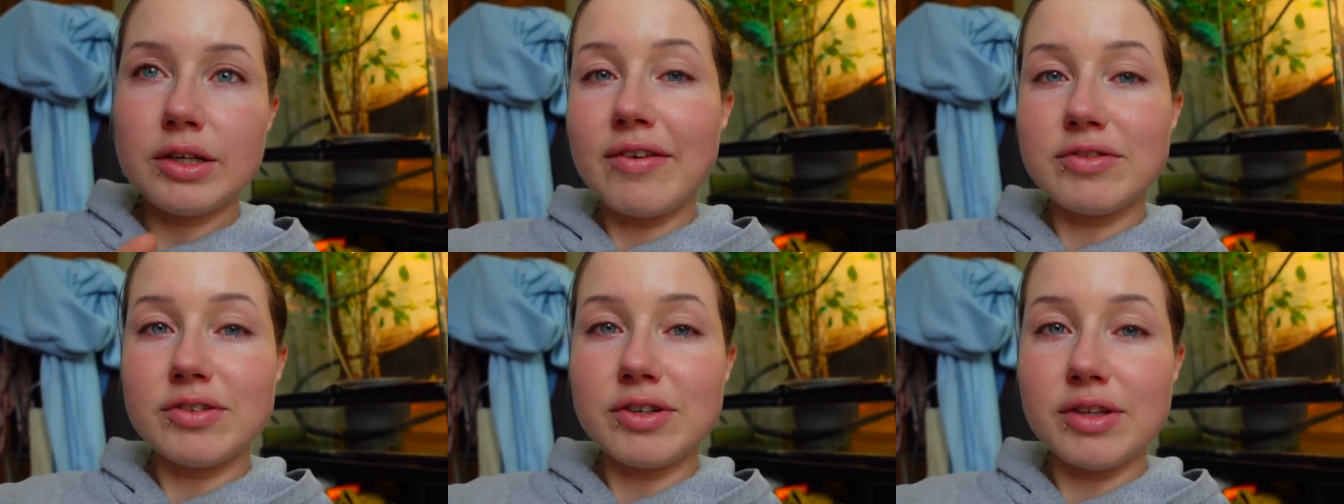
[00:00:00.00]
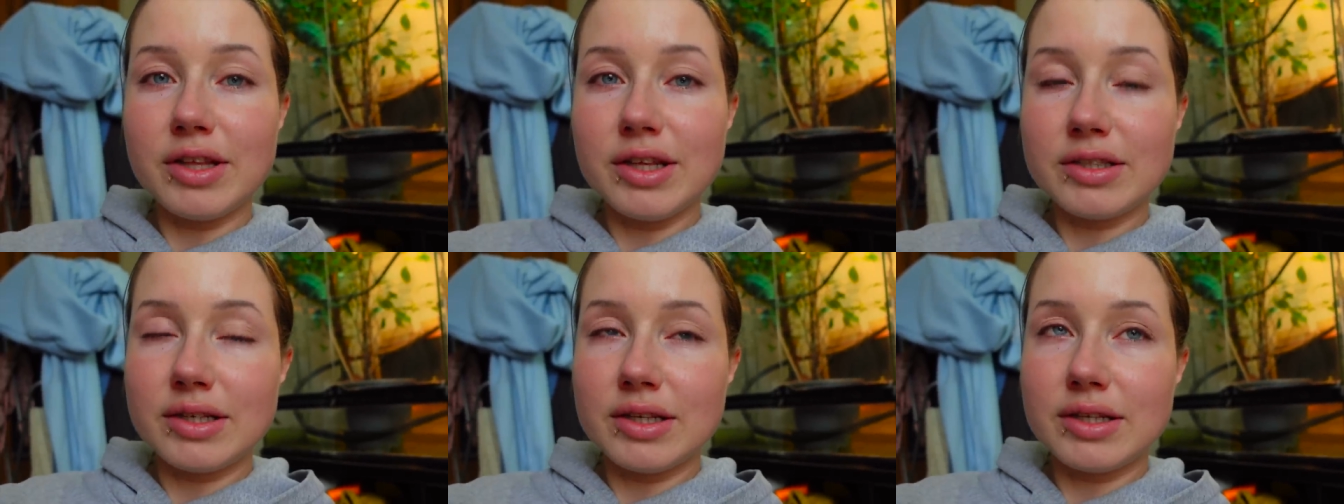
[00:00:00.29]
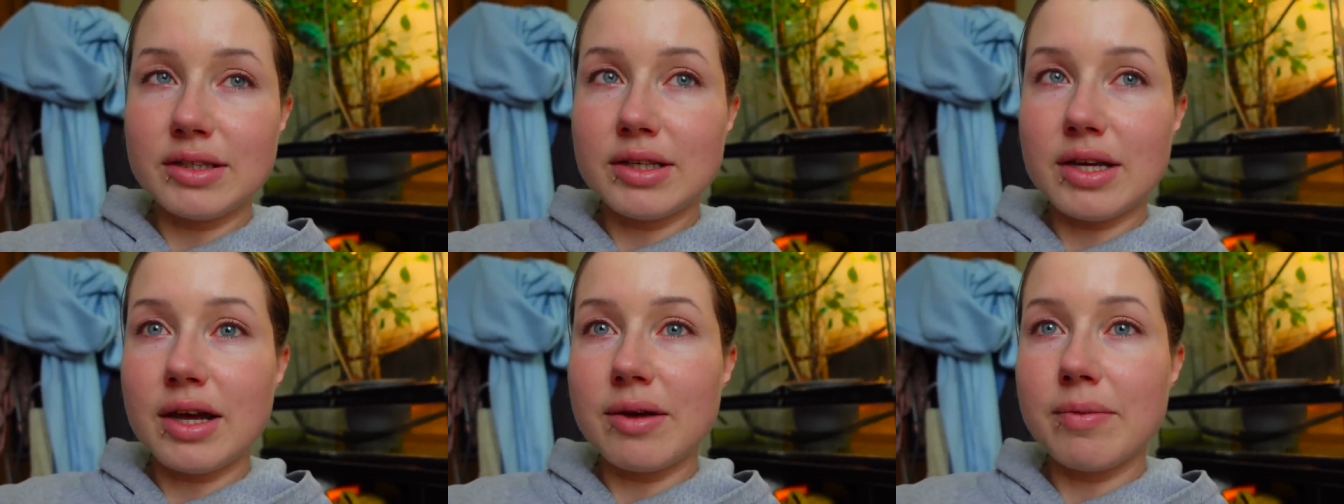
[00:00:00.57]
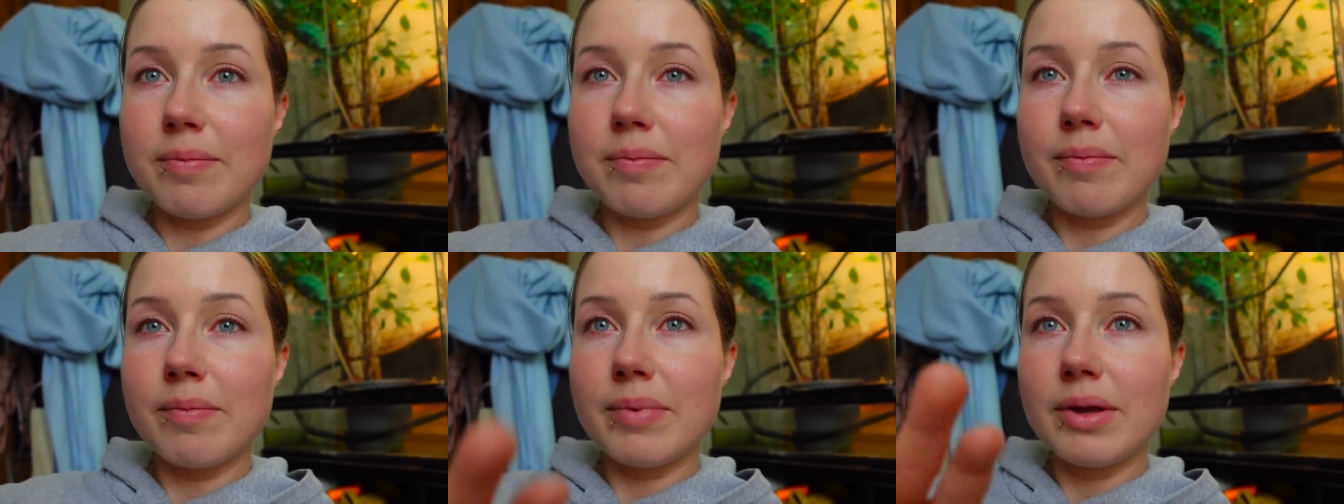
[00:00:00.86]
after this is
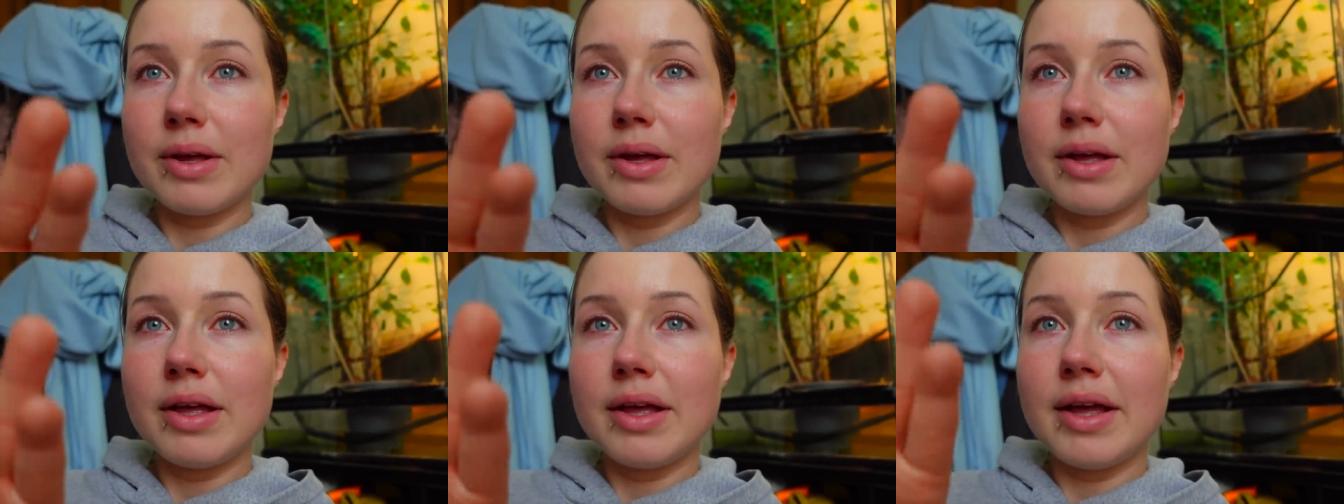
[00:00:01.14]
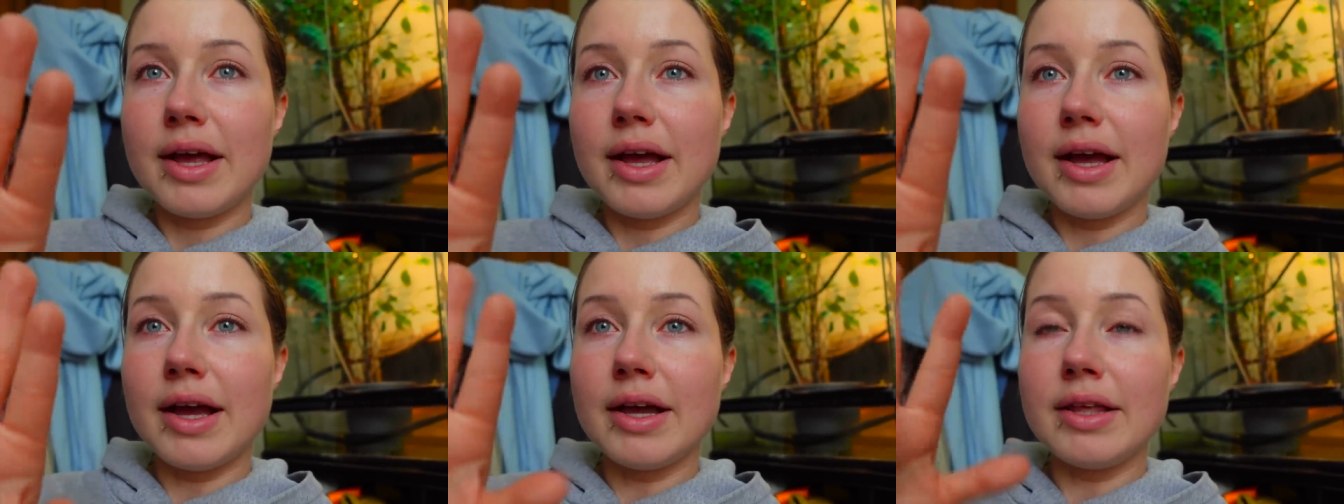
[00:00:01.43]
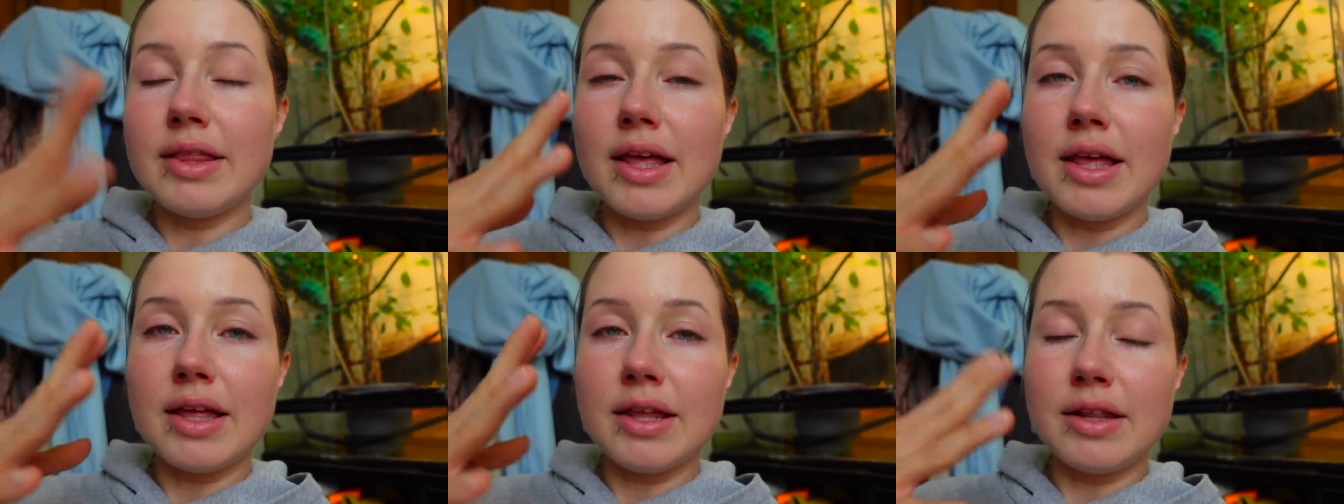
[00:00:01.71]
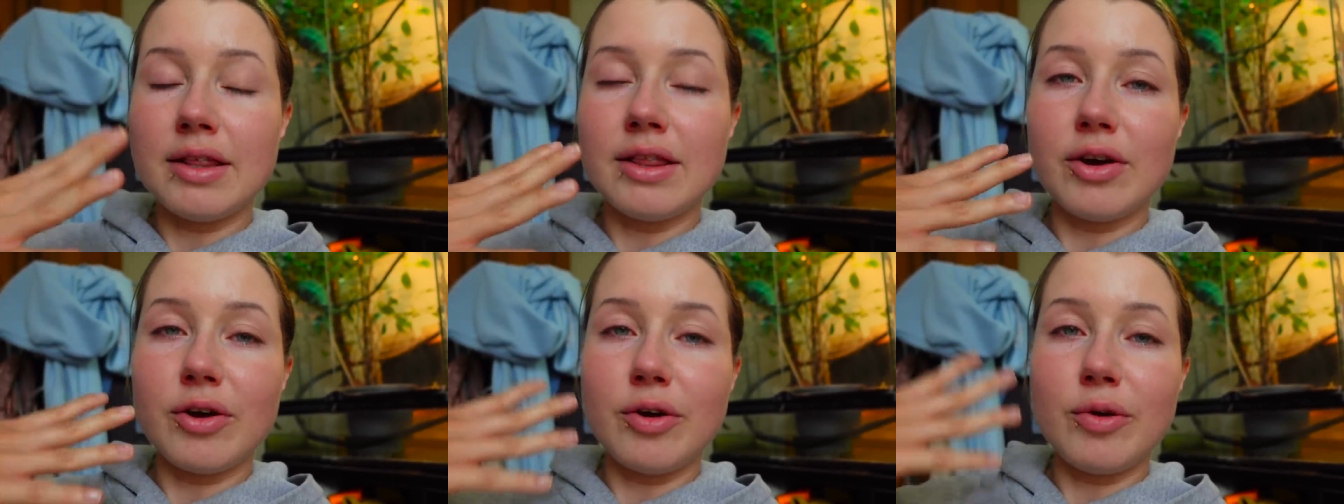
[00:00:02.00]
up and
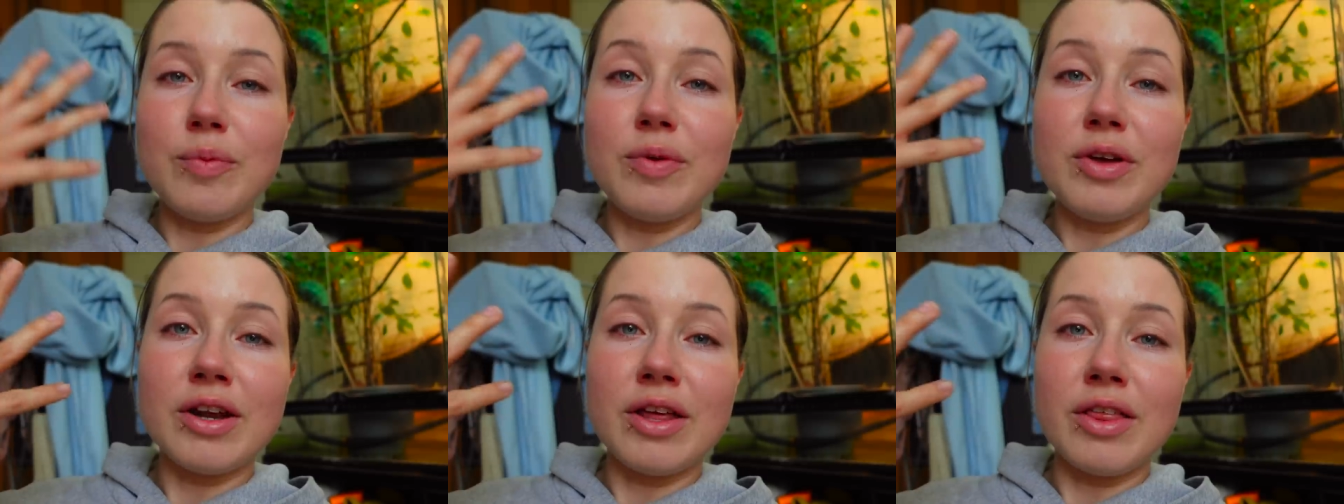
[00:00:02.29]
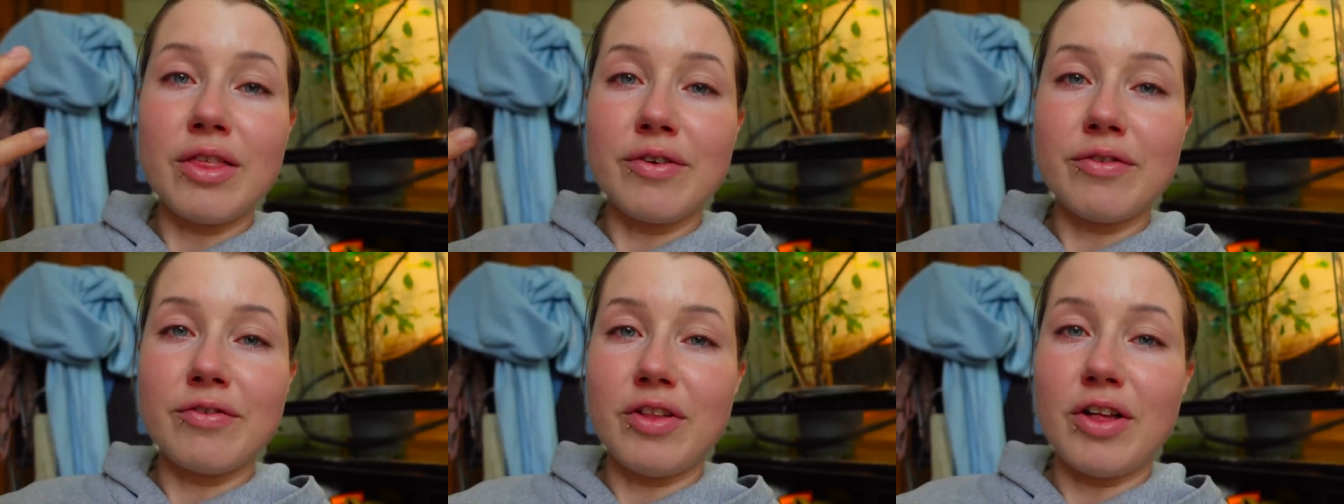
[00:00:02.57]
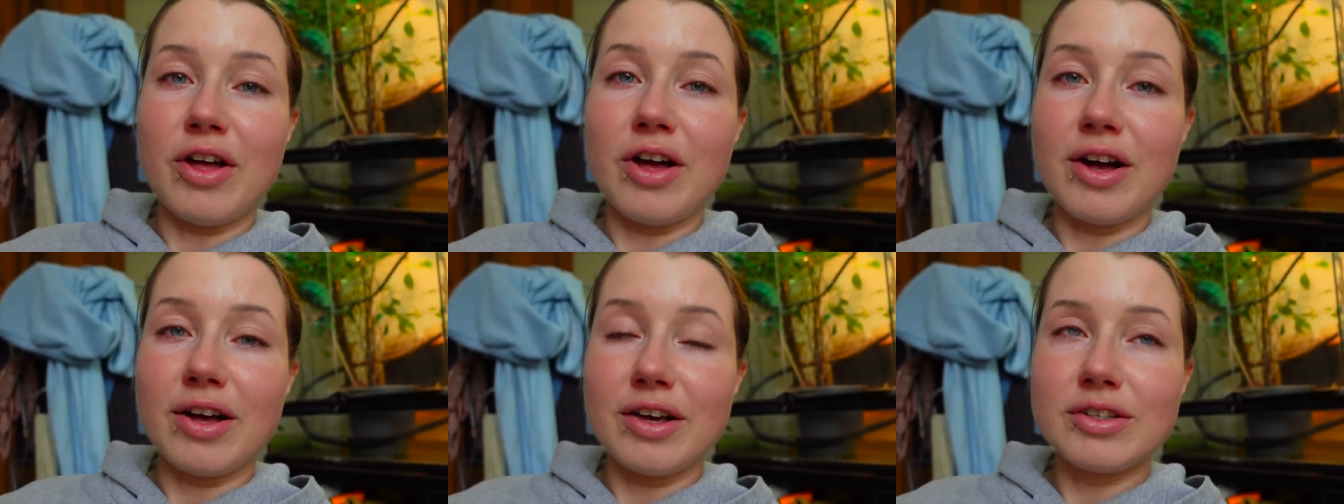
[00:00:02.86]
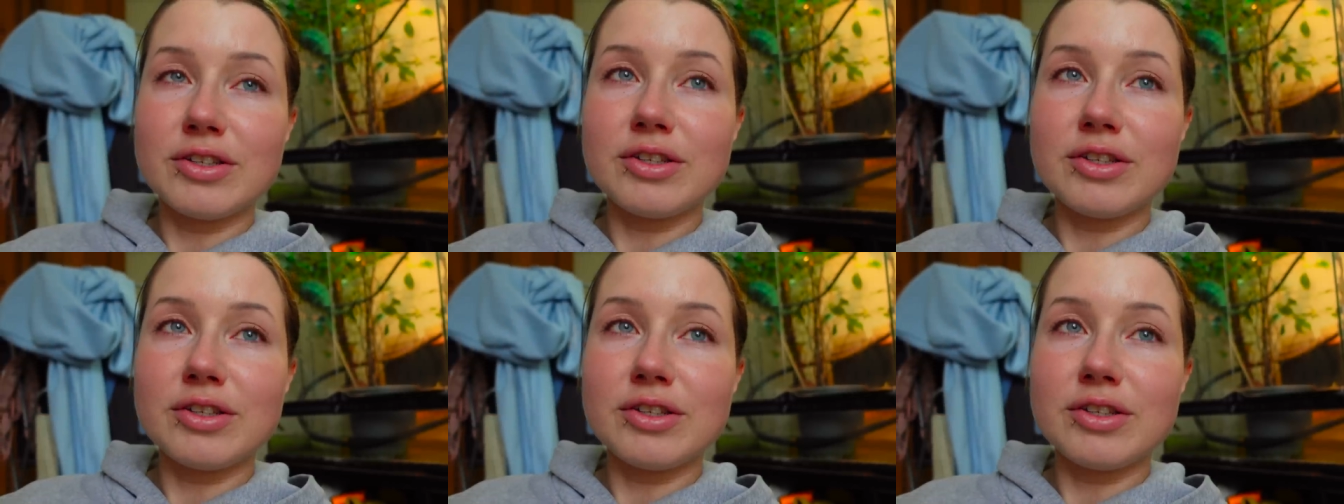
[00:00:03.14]
then there will be another vlog.